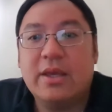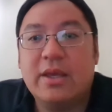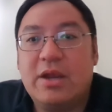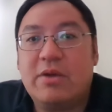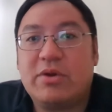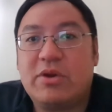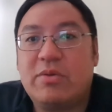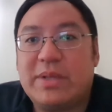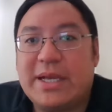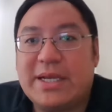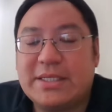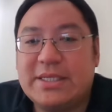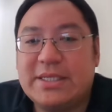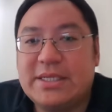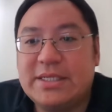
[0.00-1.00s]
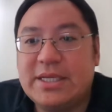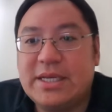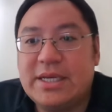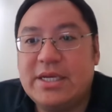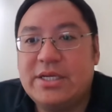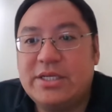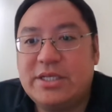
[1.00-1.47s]
Iridoplasties
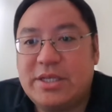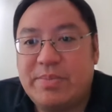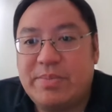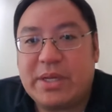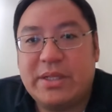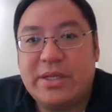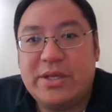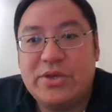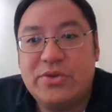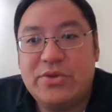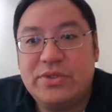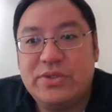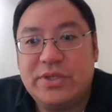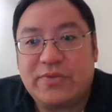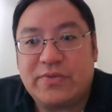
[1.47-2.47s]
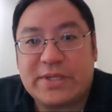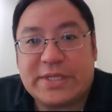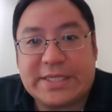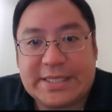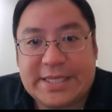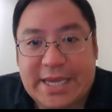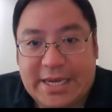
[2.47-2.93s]
typically use different
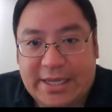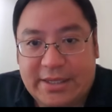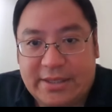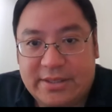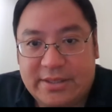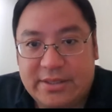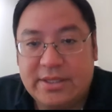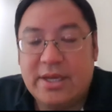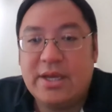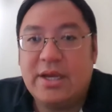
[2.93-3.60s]
settings.